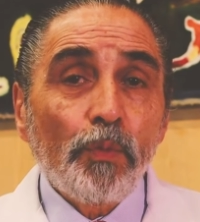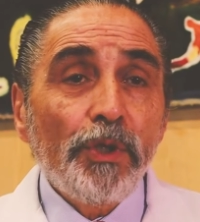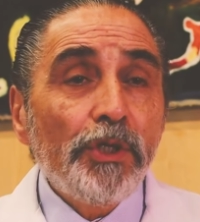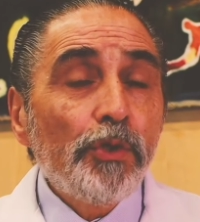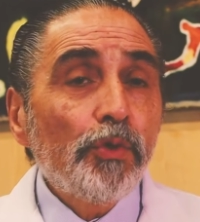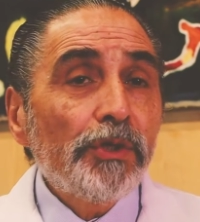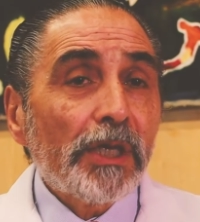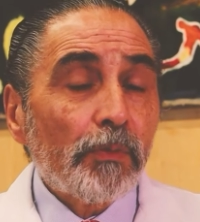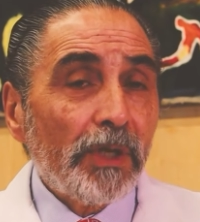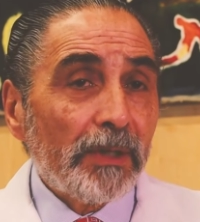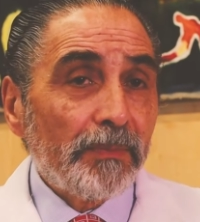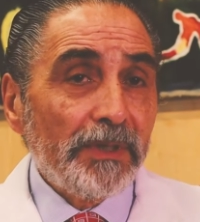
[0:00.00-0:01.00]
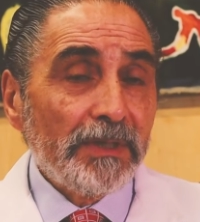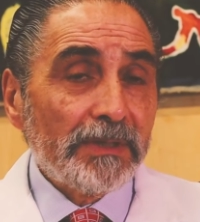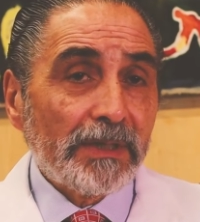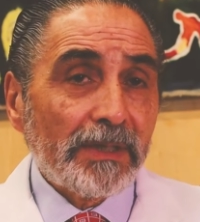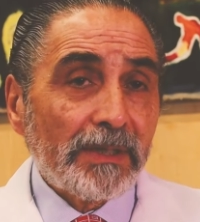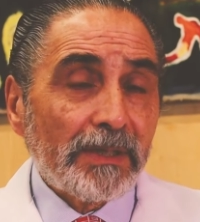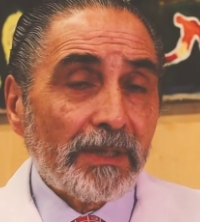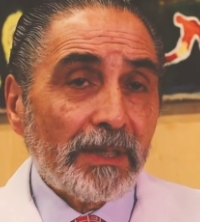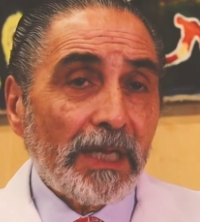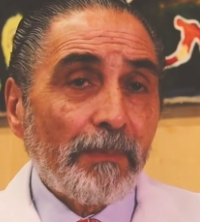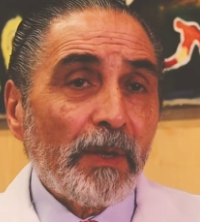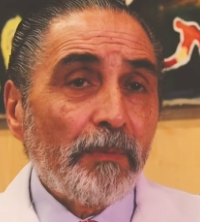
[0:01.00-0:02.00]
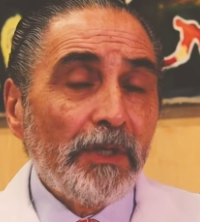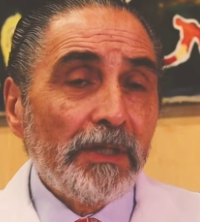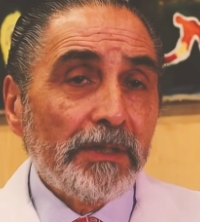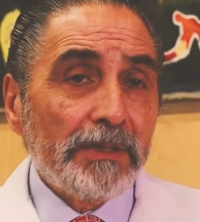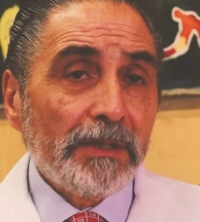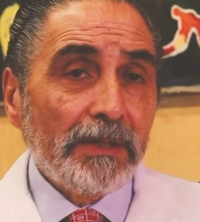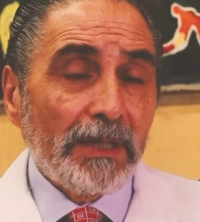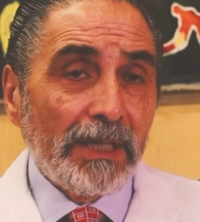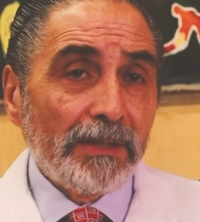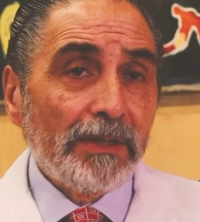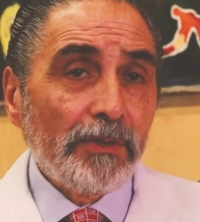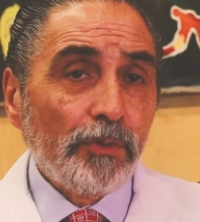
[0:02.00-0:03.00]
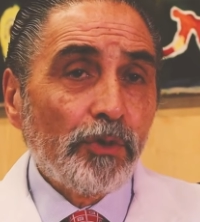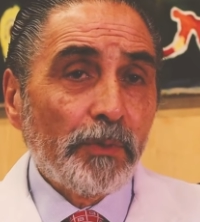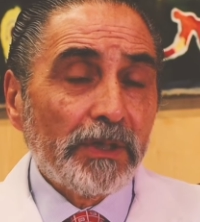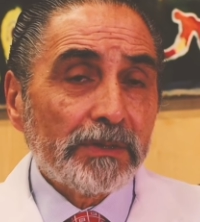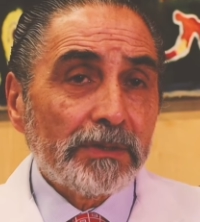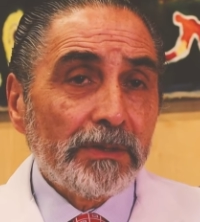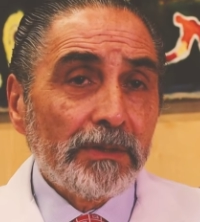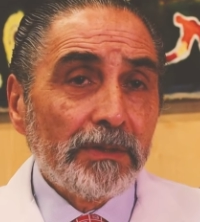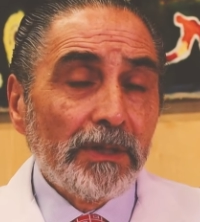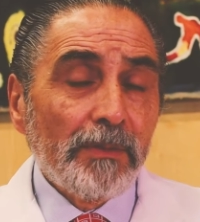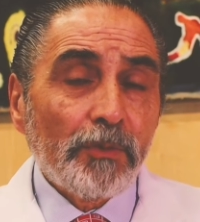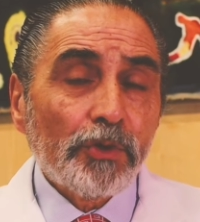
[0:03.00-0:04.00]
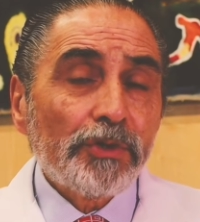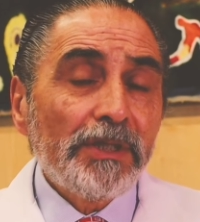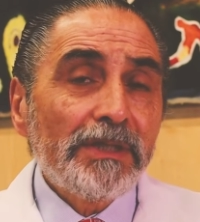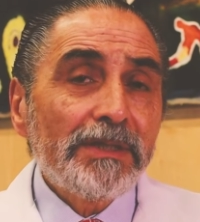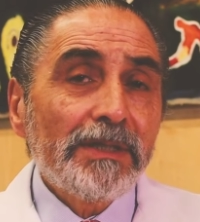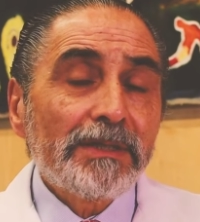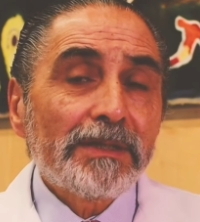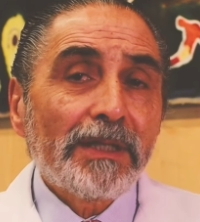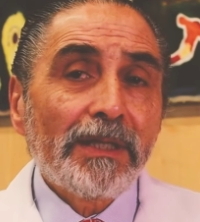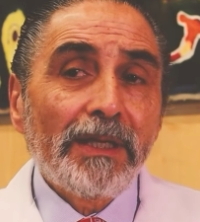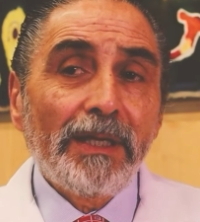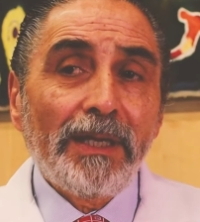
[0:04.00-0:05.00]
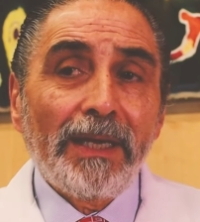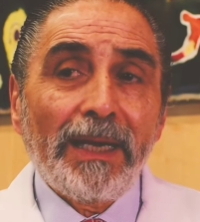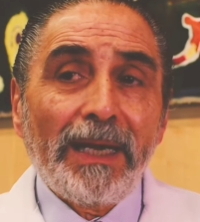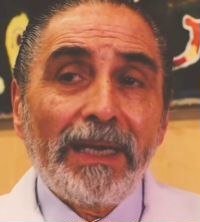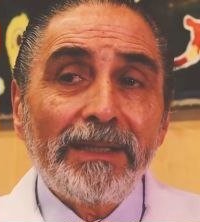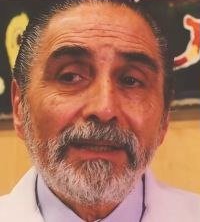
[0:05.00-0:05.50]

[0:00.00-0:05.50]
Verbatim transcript: we knew that we have this capability at the university because this is, uh,